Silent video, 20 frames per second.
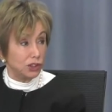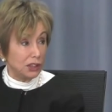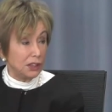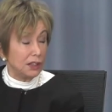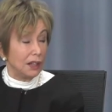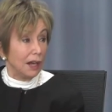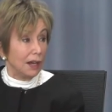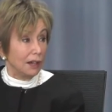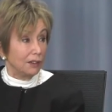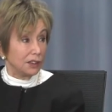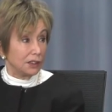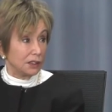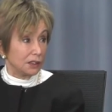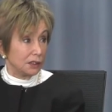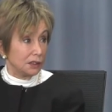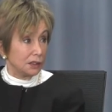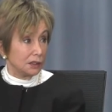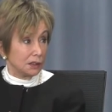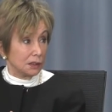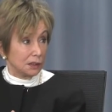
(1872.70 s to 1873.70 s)
Jean
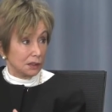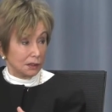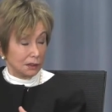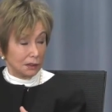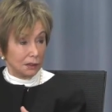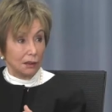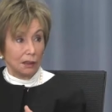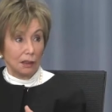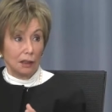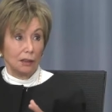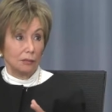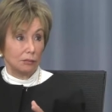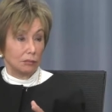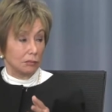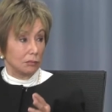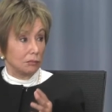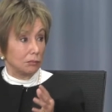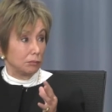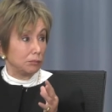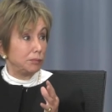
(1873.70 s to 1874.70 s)
Harrison's uh,
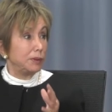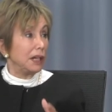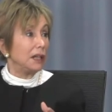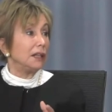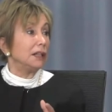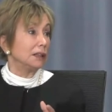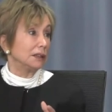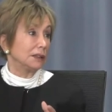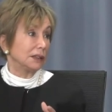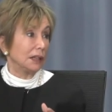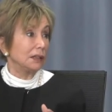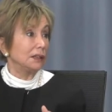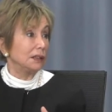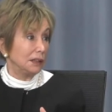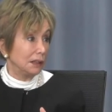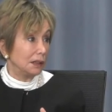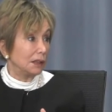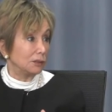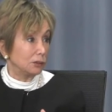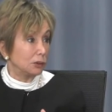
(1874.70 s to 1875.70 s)
brilliant
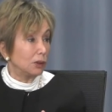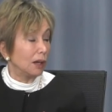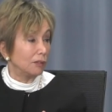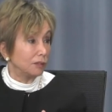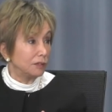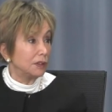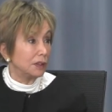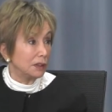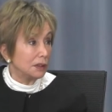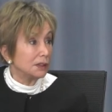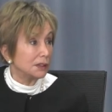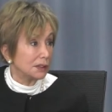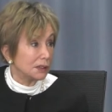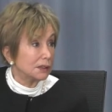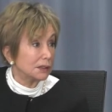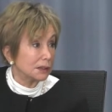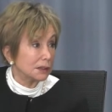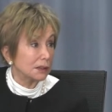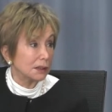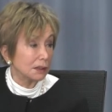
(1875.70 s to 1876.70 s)
idea to have
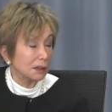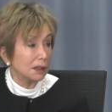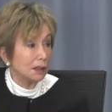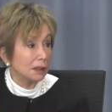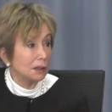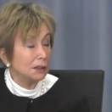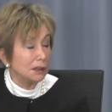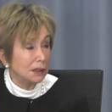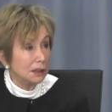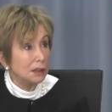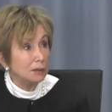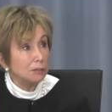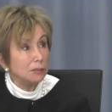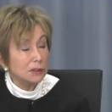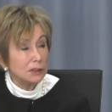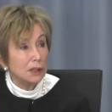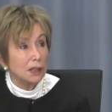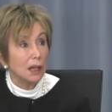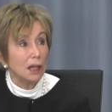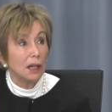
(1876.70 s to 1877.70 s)
nurses in
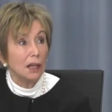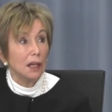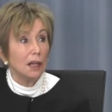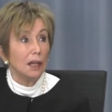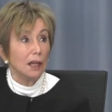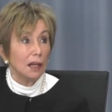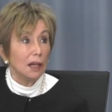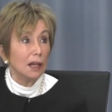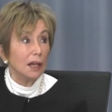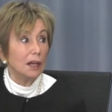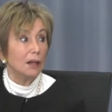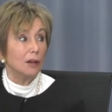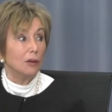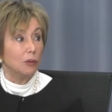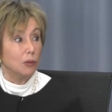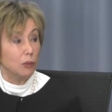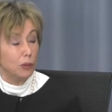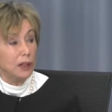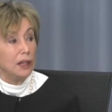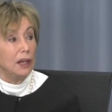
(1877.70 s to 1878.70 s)
teams, uh,
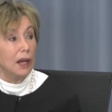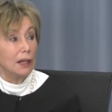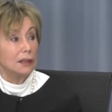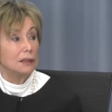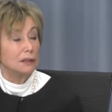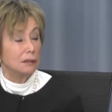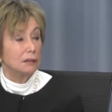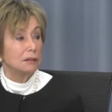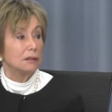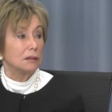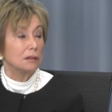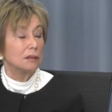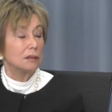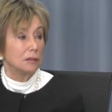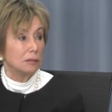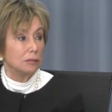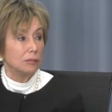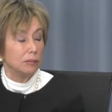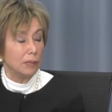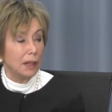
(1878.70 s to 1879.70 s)
we had
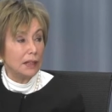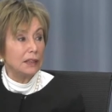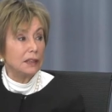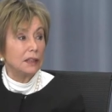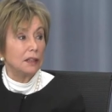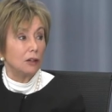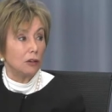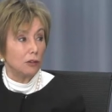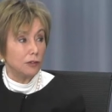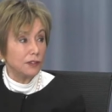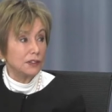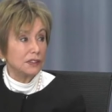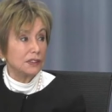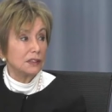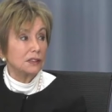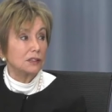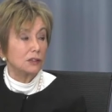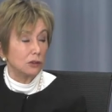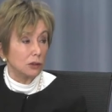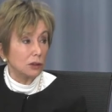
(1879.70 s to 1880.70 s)
medical
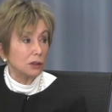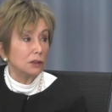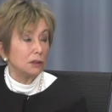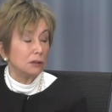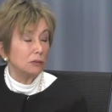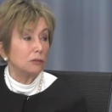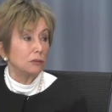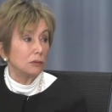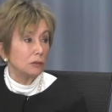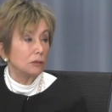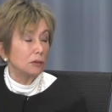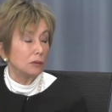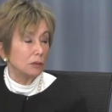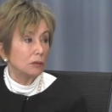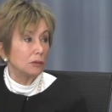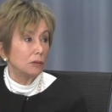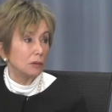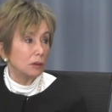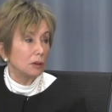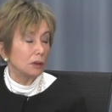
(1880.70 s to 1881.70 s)
officers going
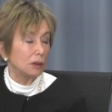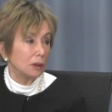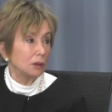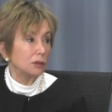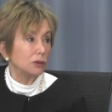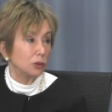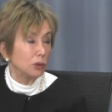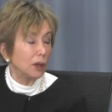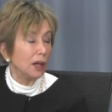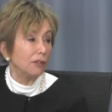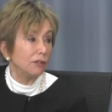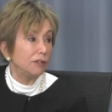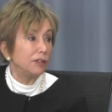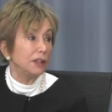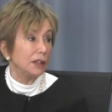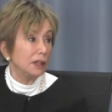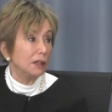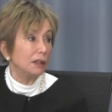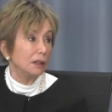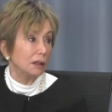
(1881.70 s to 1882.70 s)
to
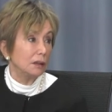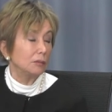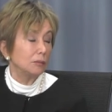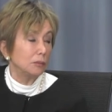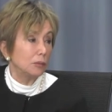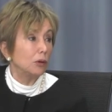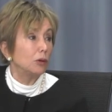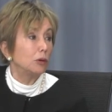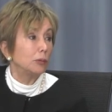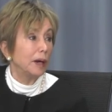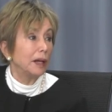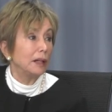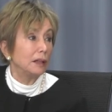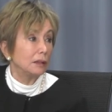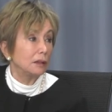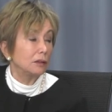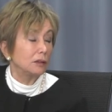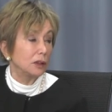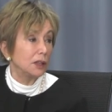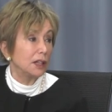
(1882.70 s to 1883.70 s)
every
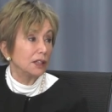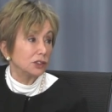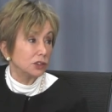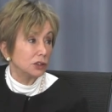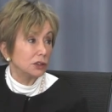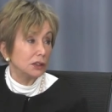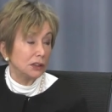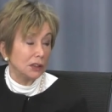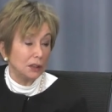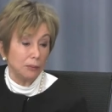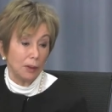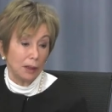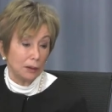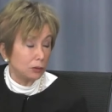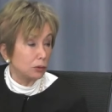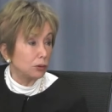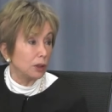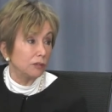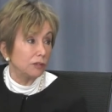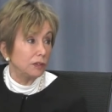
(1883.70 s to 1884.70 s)
mobile collection team
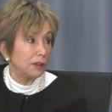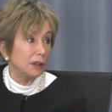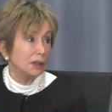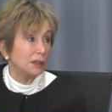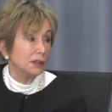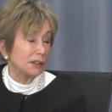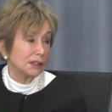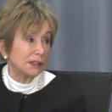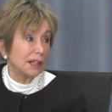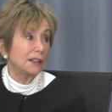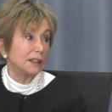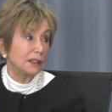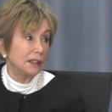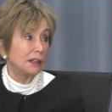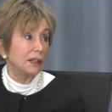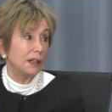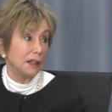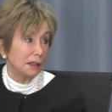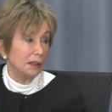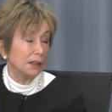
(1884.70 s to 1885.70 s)
and to every
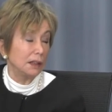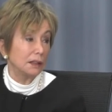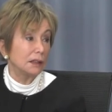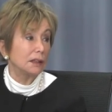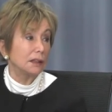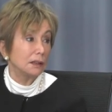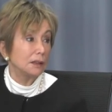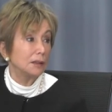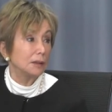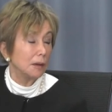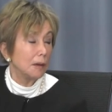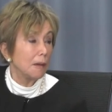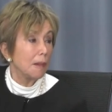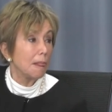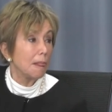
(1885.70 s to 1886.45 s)
static clinic. Okay.